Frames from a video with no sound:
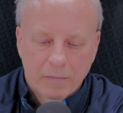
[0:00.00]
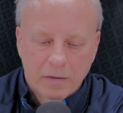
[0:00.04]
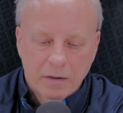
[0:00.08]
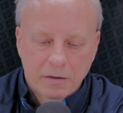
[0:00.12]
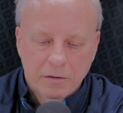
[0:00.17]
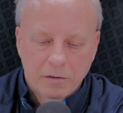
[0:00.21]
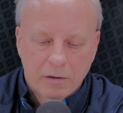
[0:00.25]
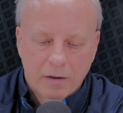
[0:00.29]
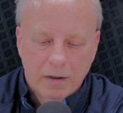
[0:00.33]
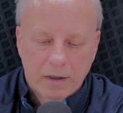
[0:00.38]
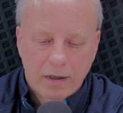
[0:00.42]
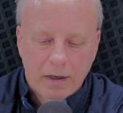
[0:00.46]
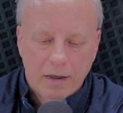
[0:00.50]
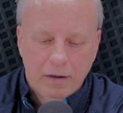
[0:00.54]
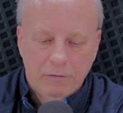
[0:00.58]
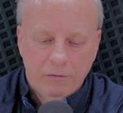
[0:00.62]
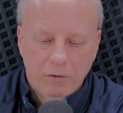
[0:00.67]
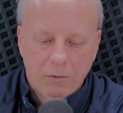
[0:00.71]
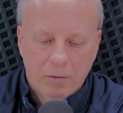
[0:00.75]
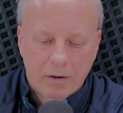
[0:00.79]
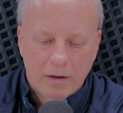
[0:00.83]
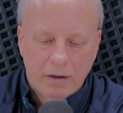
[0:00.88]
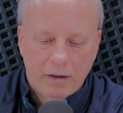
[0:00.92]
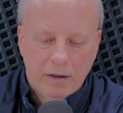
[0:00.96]
So again, if
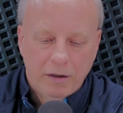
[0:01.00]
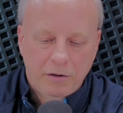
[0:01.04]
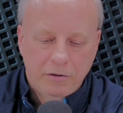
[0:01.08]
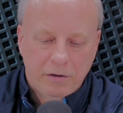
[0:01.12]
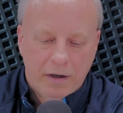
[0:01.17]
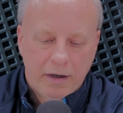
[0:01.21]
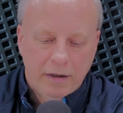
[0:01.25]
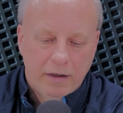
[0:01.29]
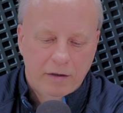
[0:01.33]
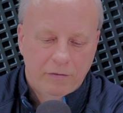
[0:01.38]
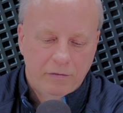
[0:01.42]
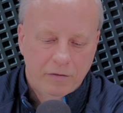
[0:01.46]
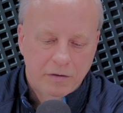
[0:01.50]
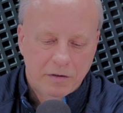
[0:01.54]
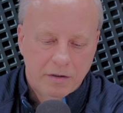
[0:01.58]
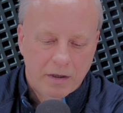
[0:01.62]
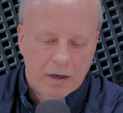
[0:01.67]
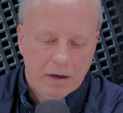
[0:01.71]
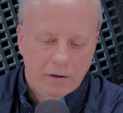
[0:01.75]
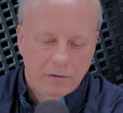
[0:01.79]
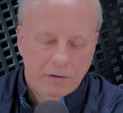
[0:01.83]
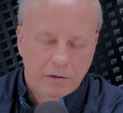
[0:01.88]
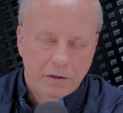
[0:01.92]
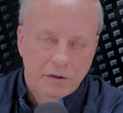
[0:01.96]
you wanted to try a different
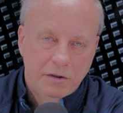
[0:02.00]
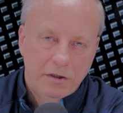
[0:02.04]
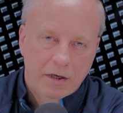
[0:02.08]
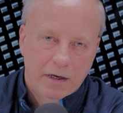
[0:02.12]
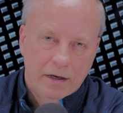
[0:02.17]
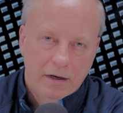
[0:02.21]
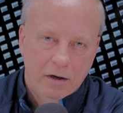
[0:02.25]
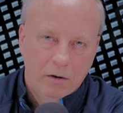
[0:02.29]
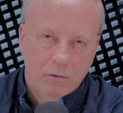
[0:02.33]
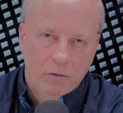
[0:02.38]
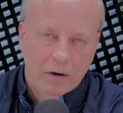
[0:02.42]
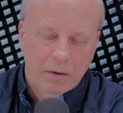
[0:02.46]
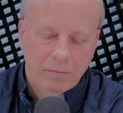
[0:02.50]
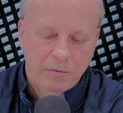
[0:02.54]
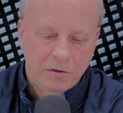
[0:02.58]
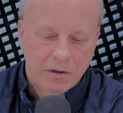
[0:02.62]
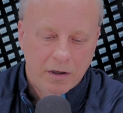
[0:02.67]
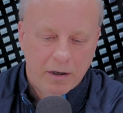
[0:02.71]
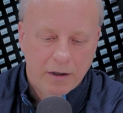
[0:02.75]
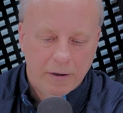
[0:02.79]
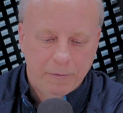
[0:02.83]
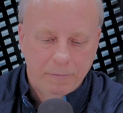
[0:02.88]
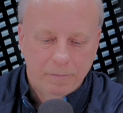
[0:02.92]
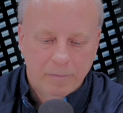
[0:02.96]
sound, you could check out our
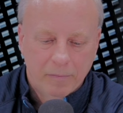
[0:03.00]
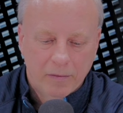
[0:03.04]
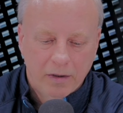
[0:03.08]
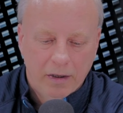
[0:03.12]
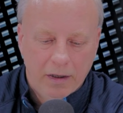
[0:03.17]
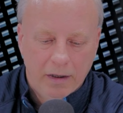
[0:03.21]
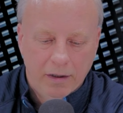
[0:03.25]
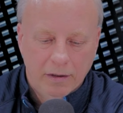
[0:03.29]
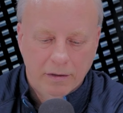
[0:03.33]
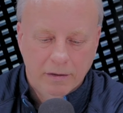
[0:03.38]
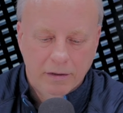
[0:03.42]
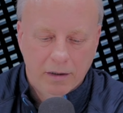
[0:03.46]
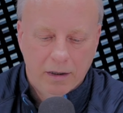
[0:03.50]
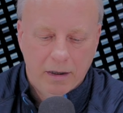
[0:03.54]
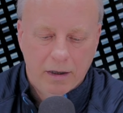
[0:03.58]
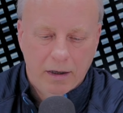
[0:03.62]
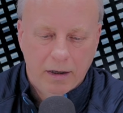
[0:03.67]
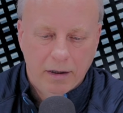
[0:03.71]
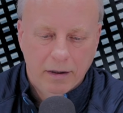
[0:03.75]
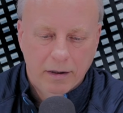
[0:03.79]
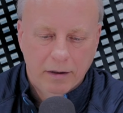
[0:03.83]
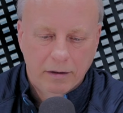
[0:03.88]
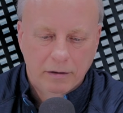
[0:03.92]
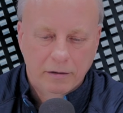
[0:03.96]
website, and
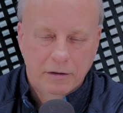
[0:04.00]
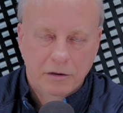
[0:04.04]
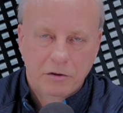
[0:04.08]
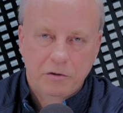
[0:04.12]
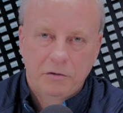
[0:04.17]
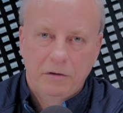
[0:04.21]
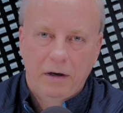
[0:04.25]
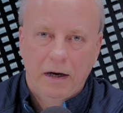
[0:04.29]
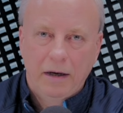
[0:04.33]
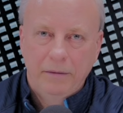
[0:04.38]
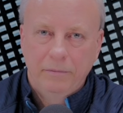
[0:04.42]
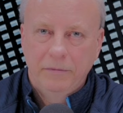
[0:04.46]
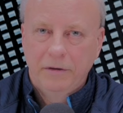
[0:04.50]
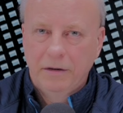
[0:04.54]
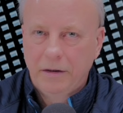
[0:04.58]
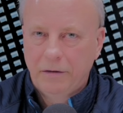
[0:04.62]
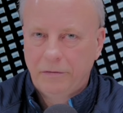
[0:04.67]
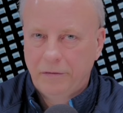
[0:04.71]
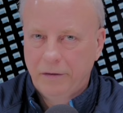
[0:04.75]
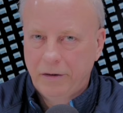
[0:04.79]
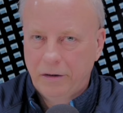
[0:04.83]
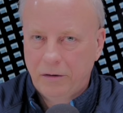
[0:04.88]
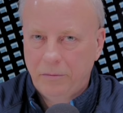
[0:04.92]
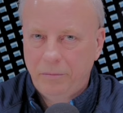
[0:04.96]
it'll describe the
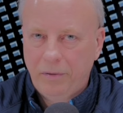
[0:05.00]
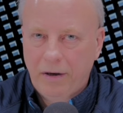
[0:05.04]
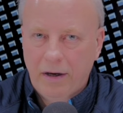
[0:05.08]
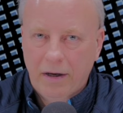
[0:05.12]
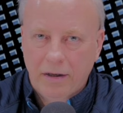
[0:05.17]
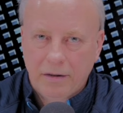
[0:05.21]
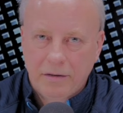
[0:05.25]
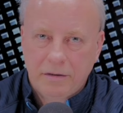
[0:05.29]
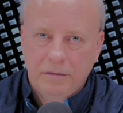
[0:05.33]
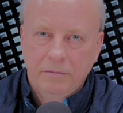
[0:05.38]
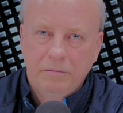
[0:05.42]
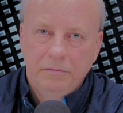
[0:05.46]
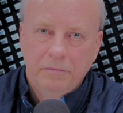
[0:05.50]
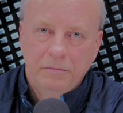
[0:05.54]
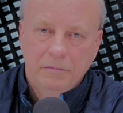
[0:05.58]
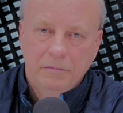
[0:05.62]
different ear pad